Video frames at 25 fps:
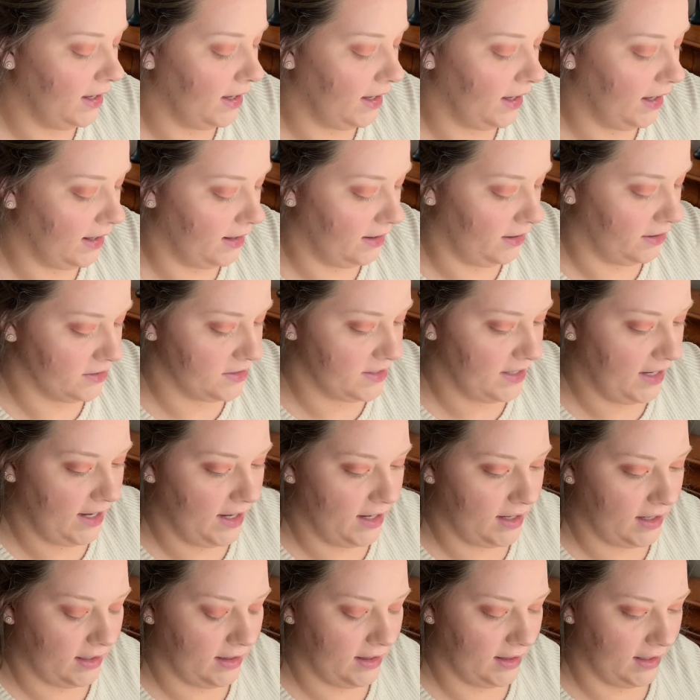And I'll
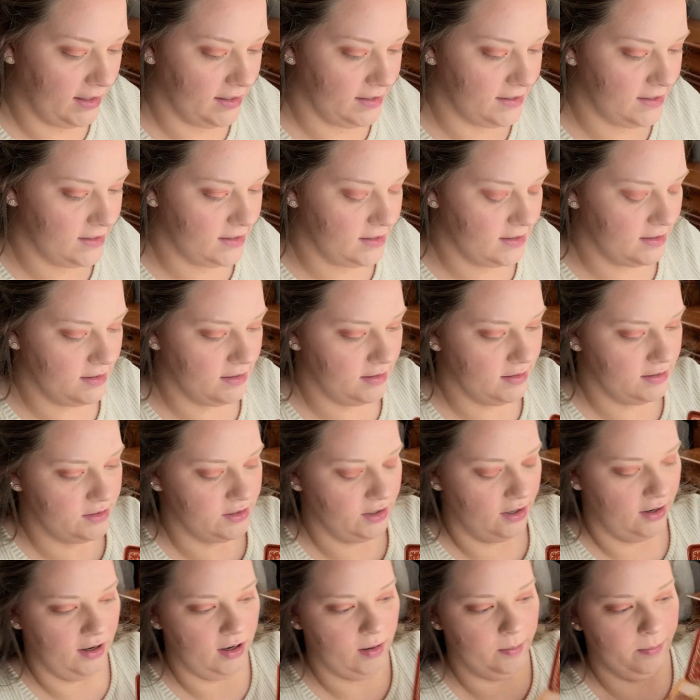take this
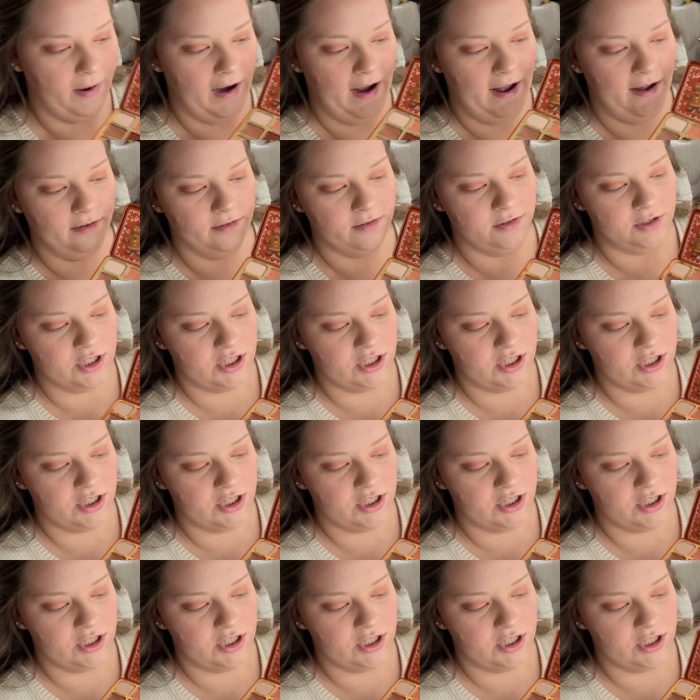dark brown